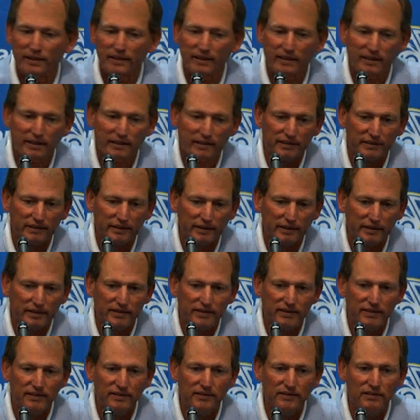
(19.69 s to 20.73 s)
and
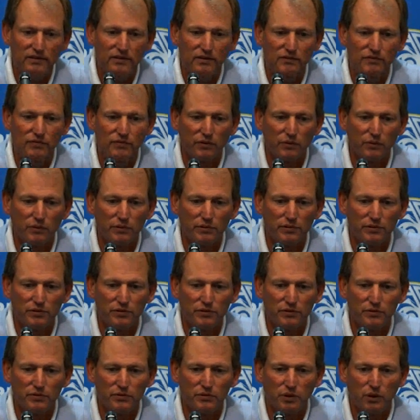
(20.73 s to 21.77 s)
look forward
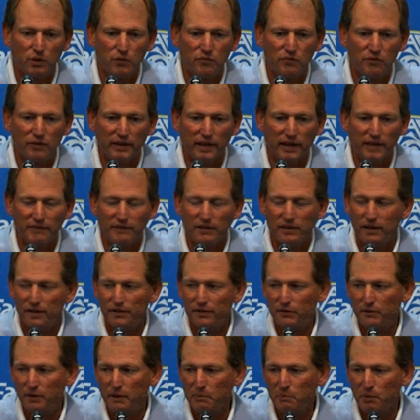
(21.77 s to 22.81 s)
to hopefully having
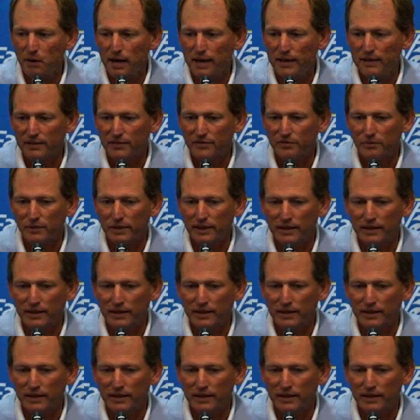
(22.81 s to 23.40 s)
another great practice.